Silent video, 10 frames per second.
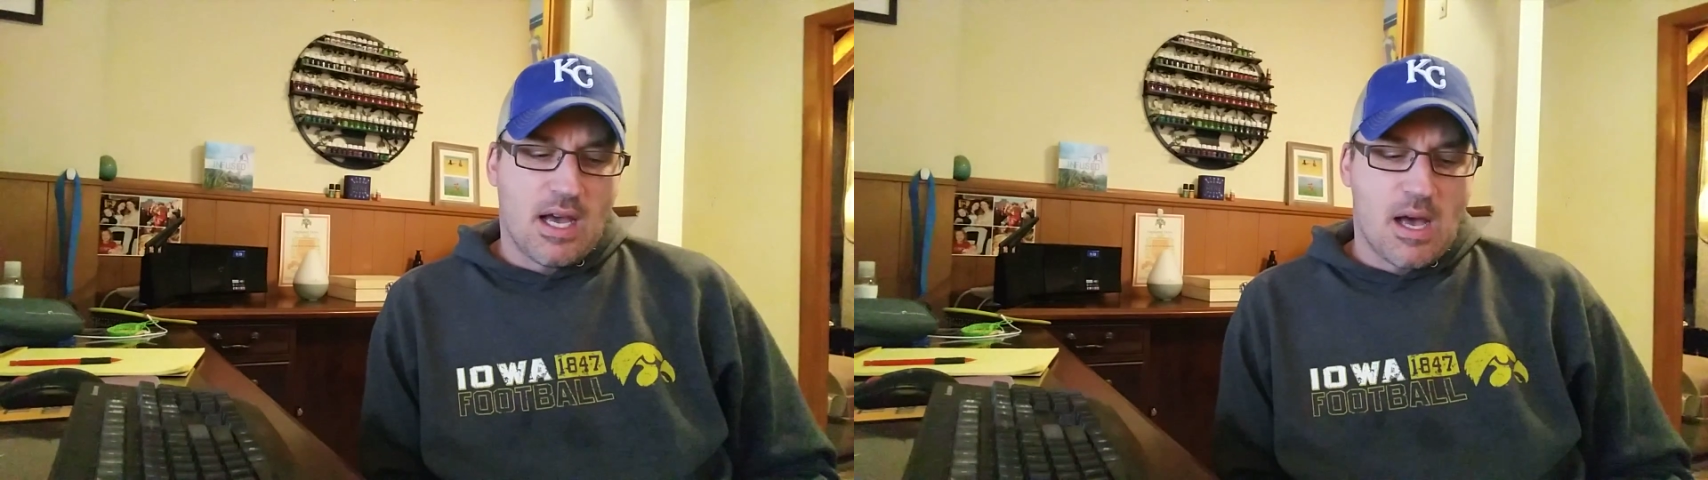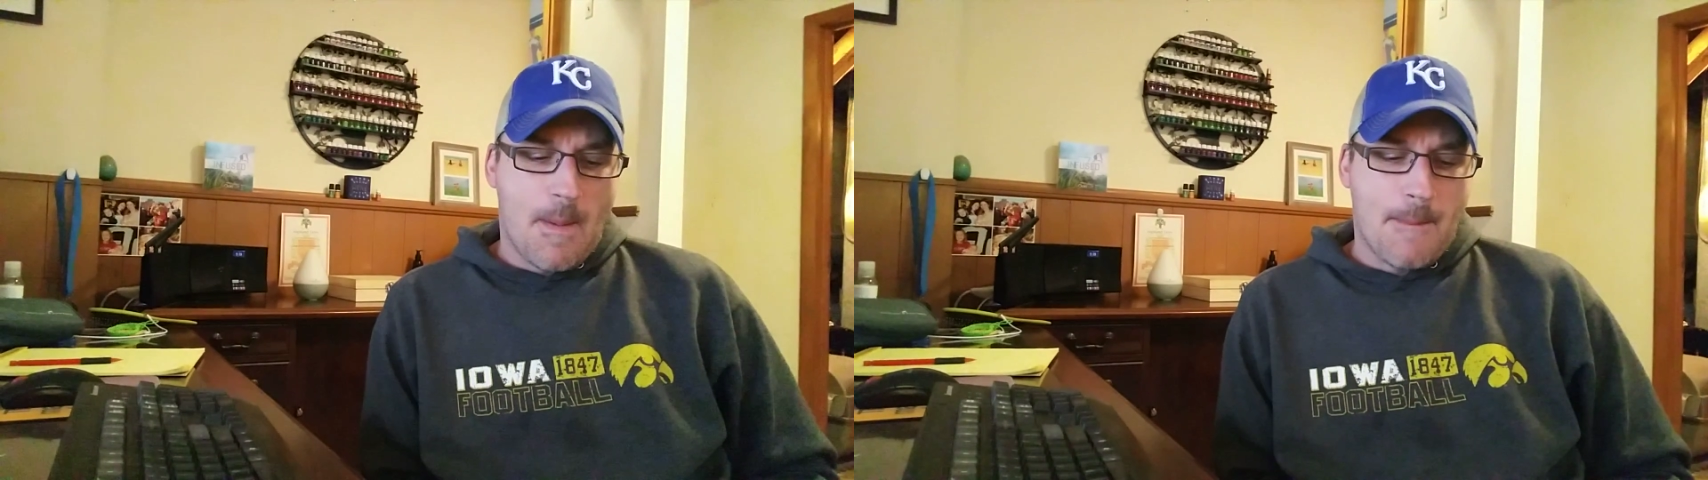
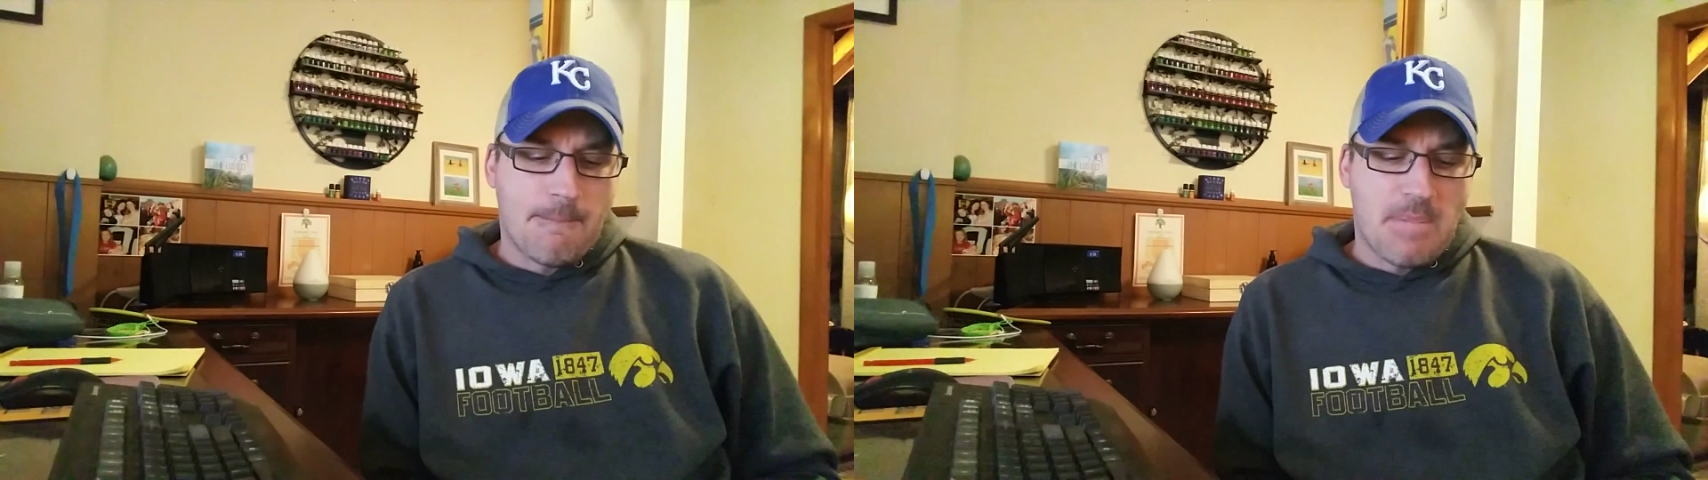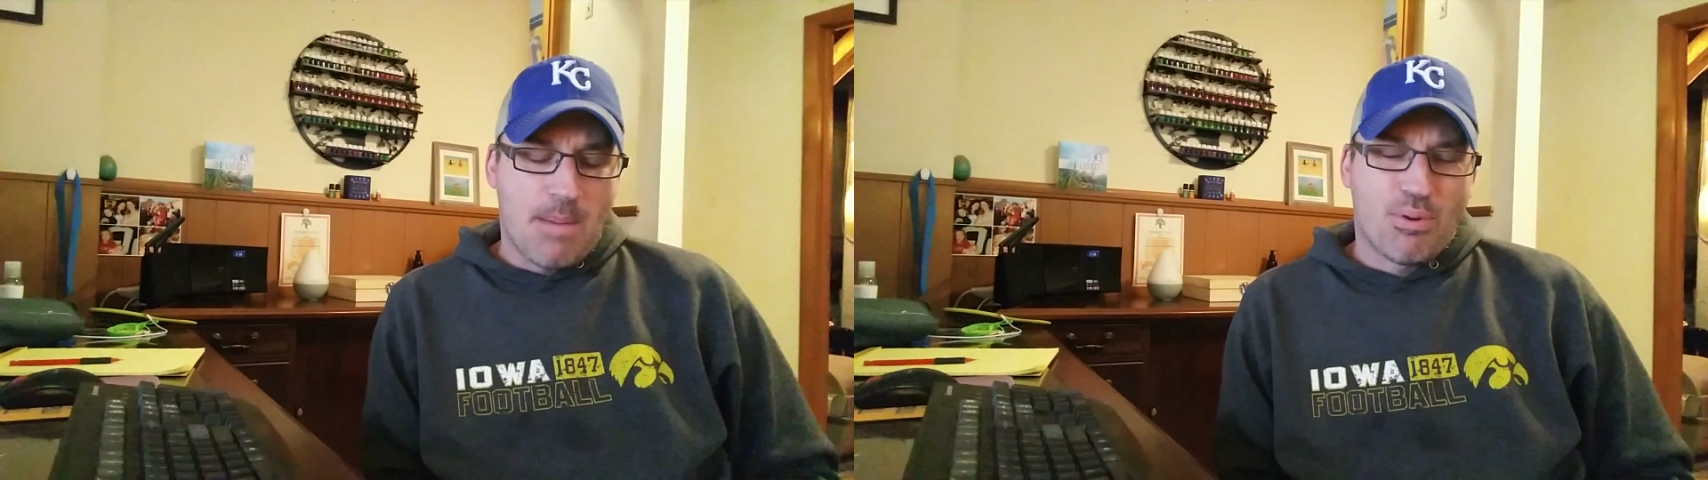
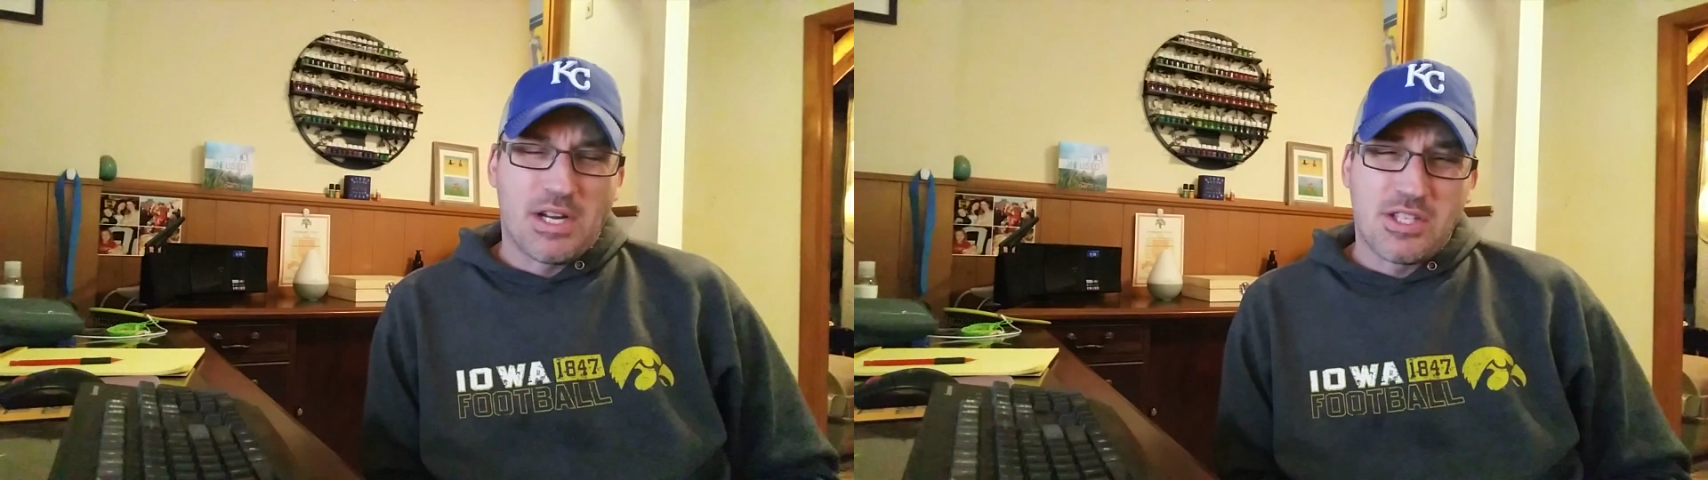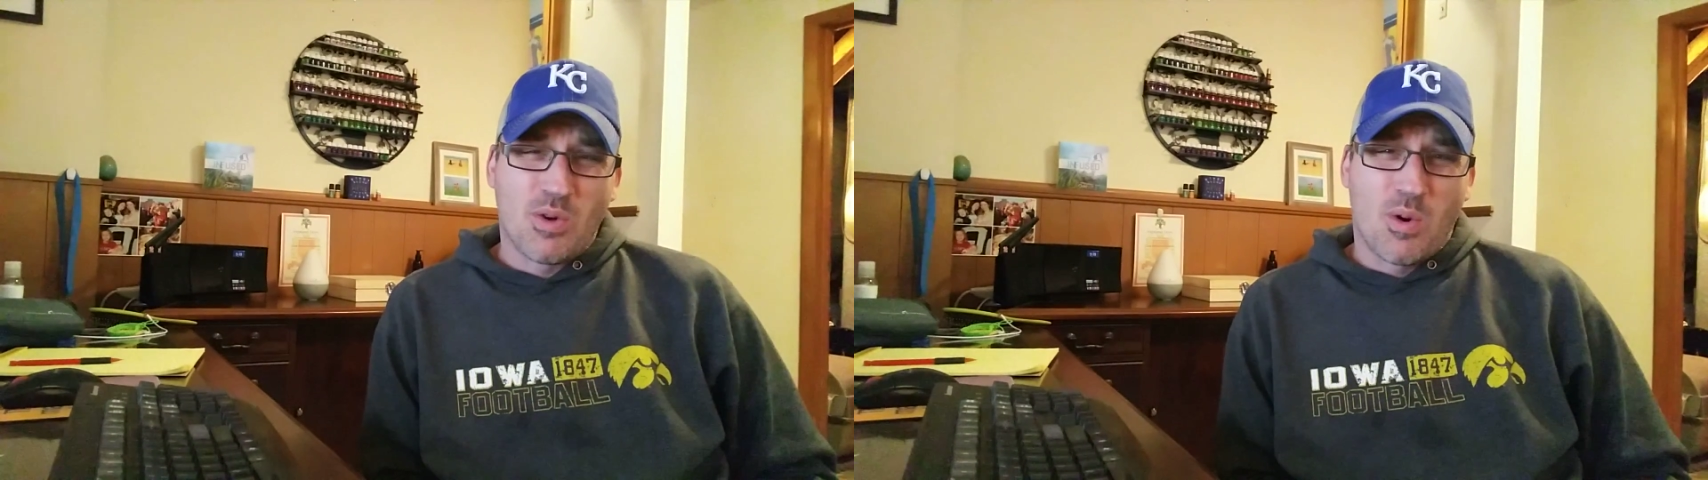Um, I'm
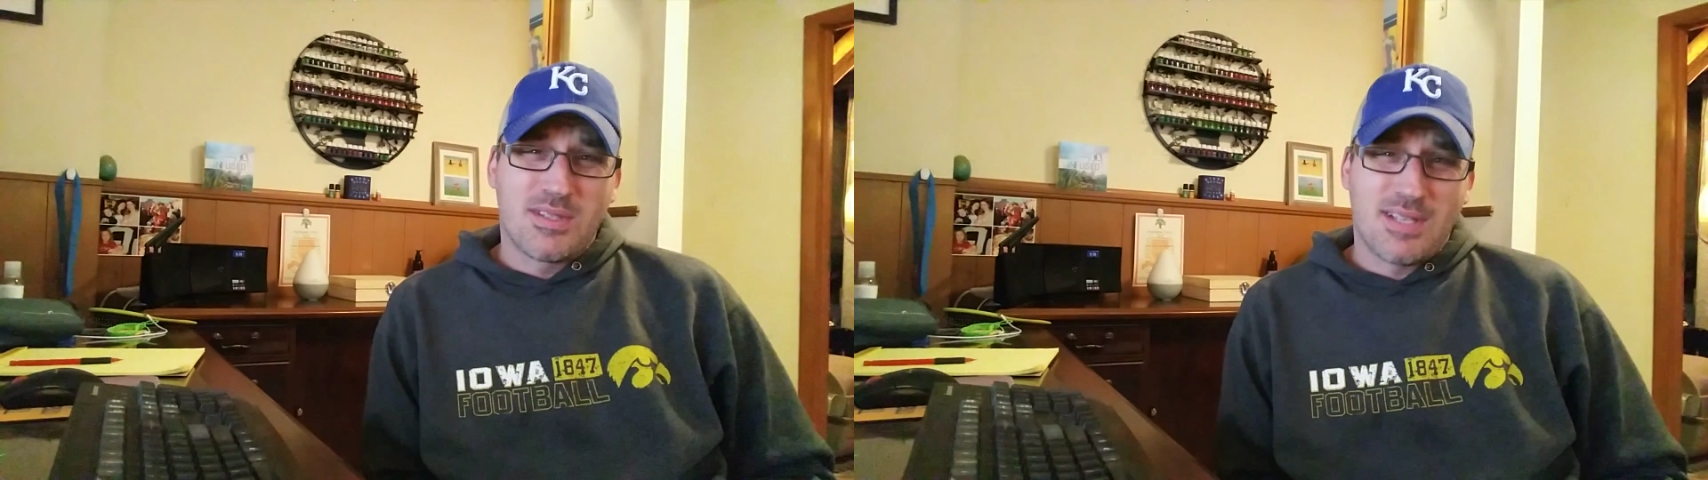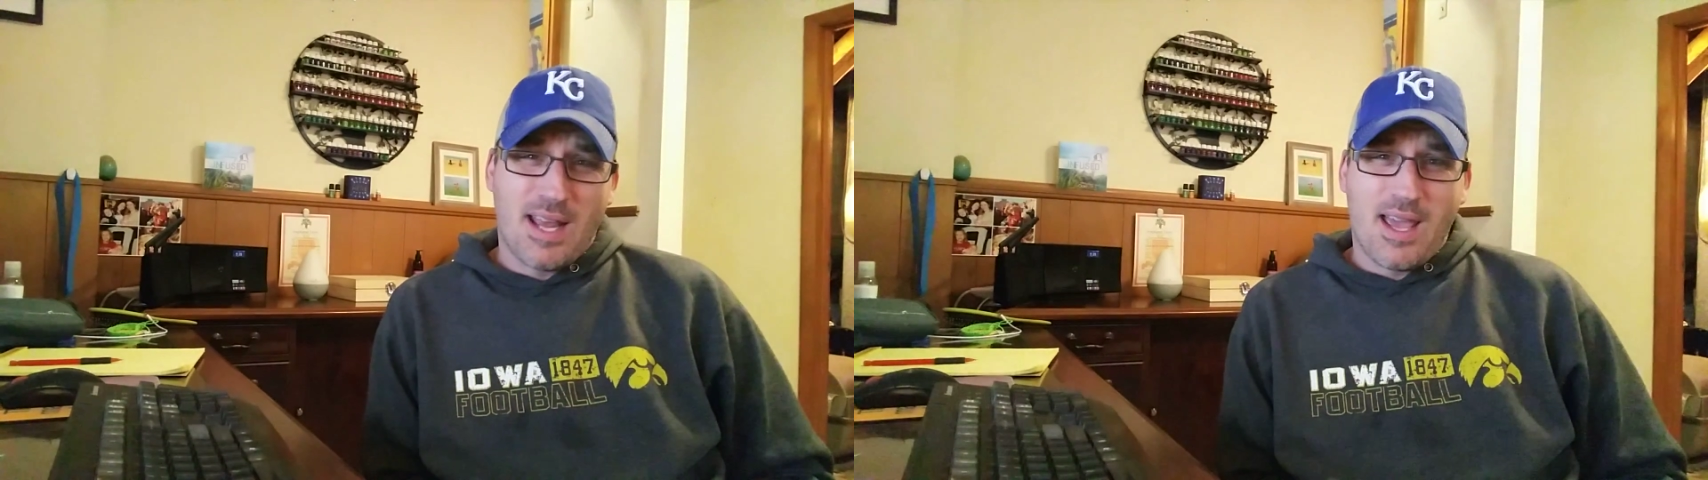pretty
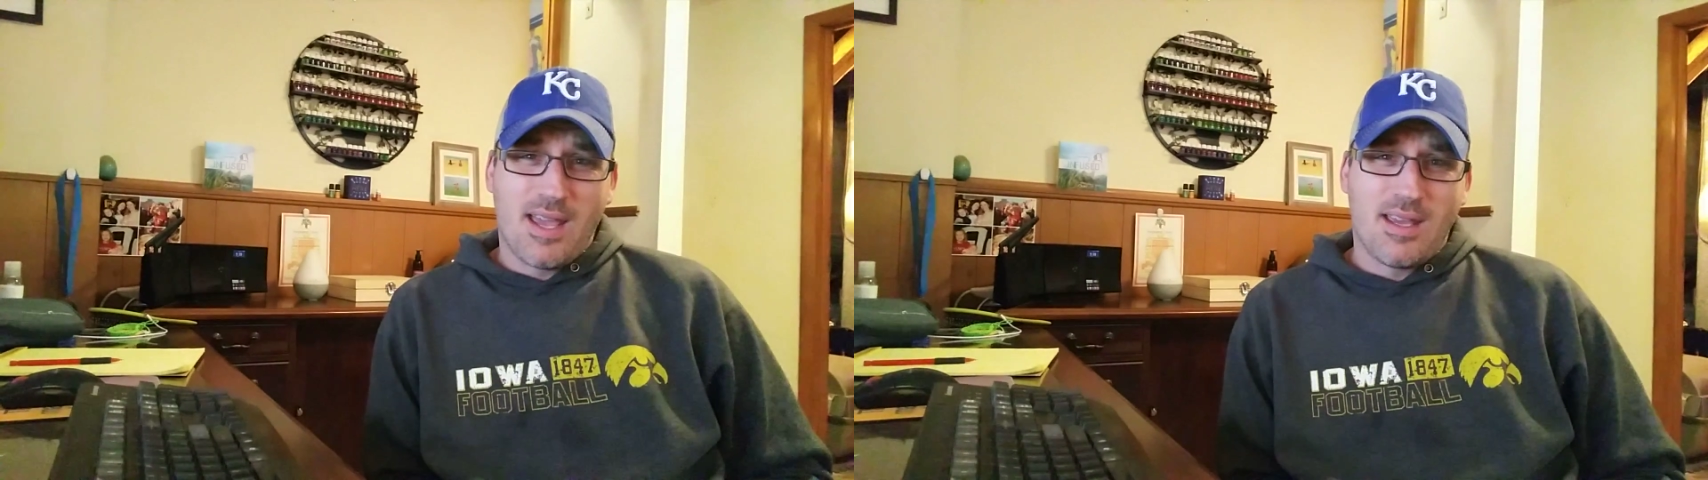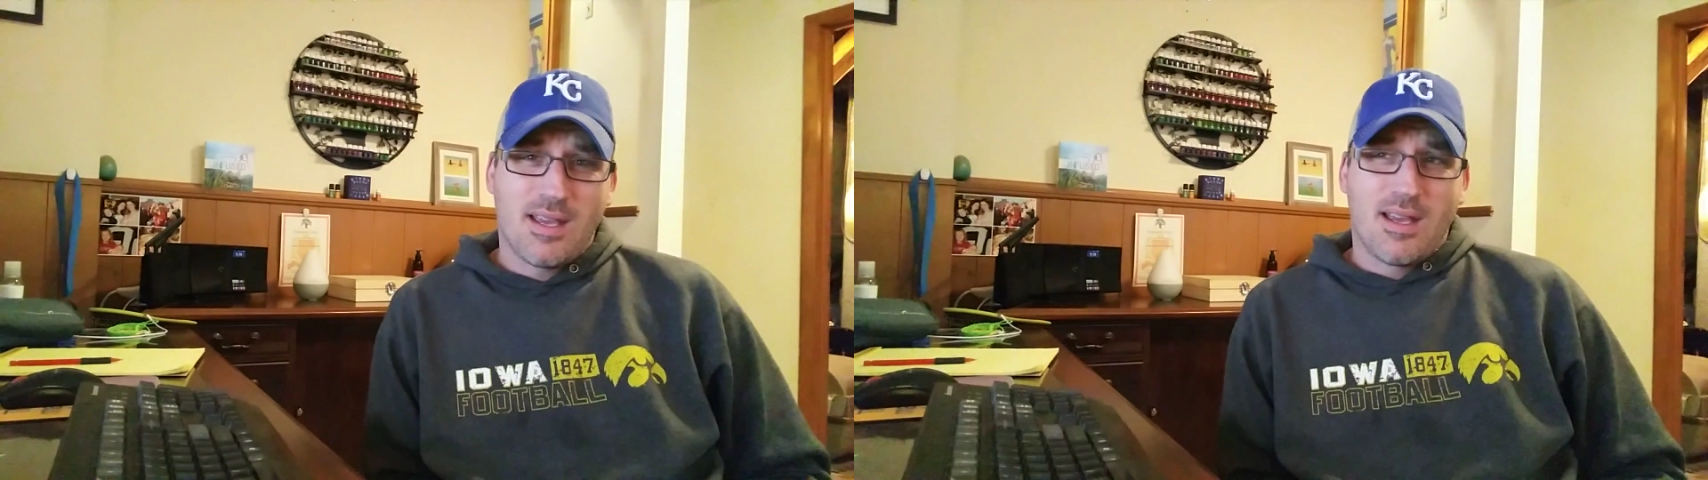sore
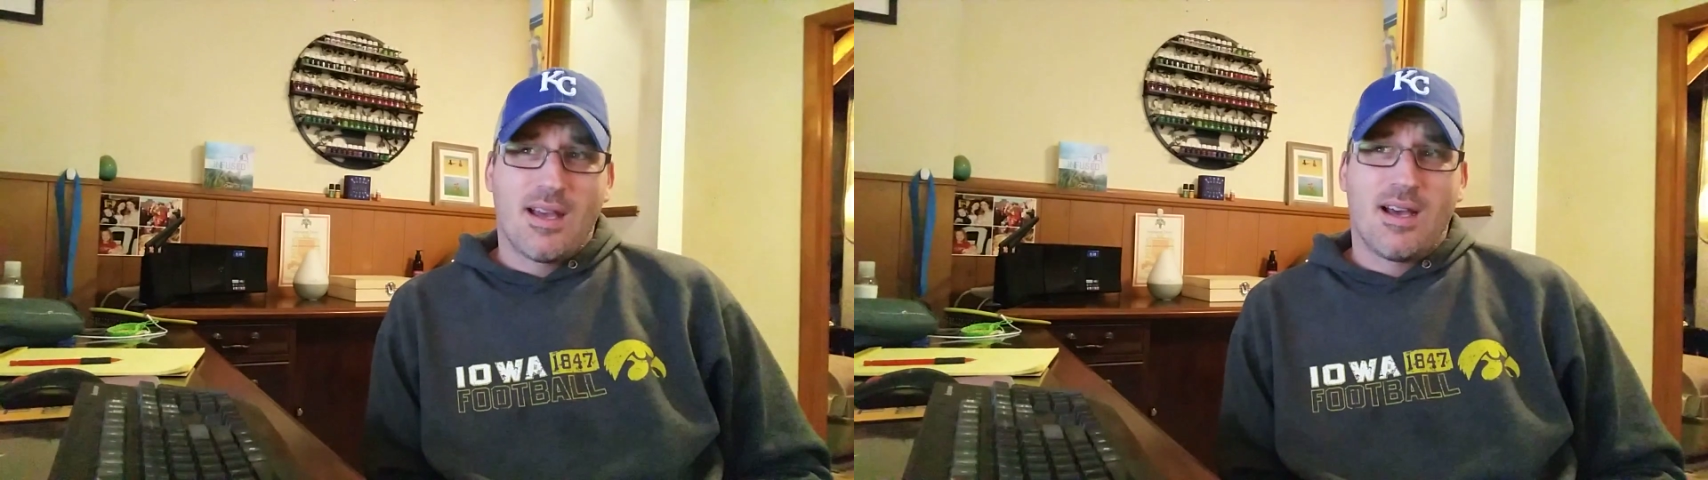today.